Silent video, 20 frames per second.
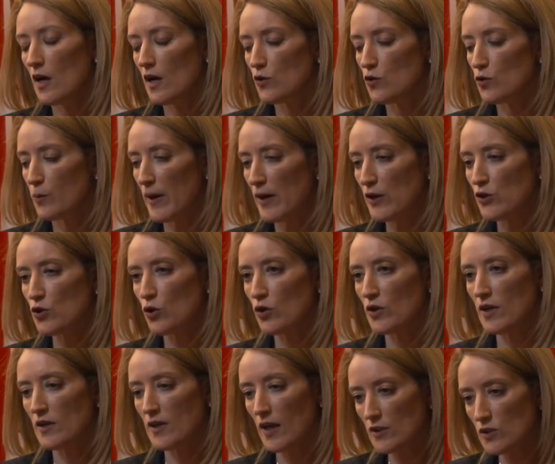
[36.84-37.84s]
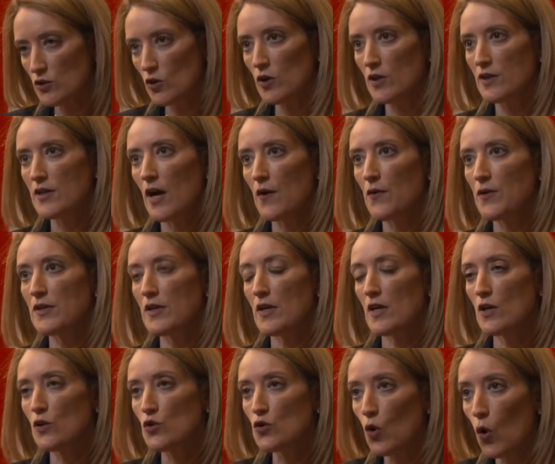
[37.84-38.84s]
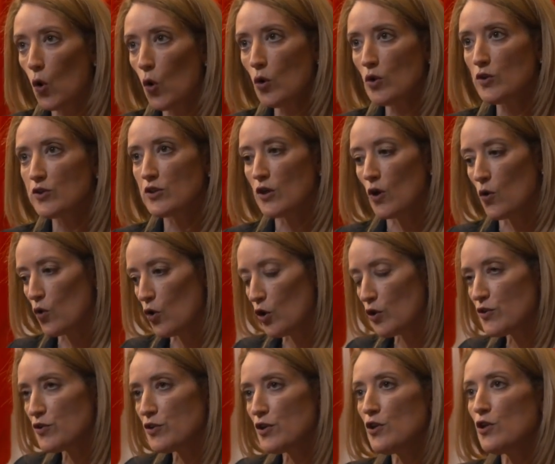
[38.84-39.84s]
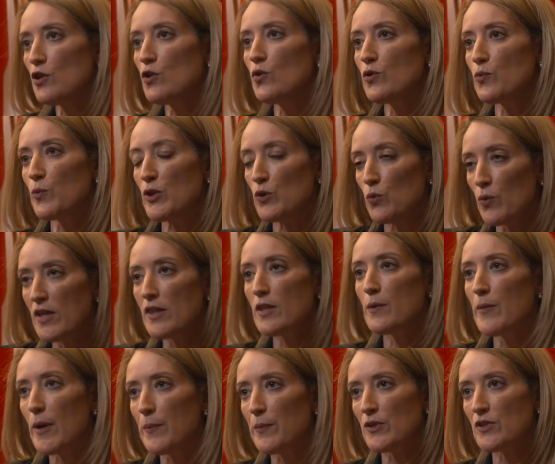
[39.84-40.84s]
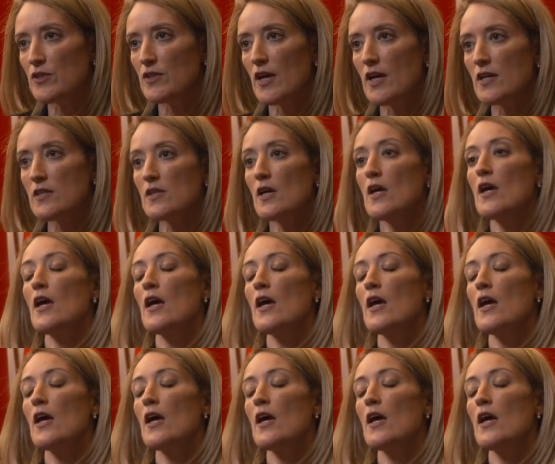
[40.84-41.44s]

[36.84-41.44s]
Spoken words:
to make sure that that solidarity is also continued between the member states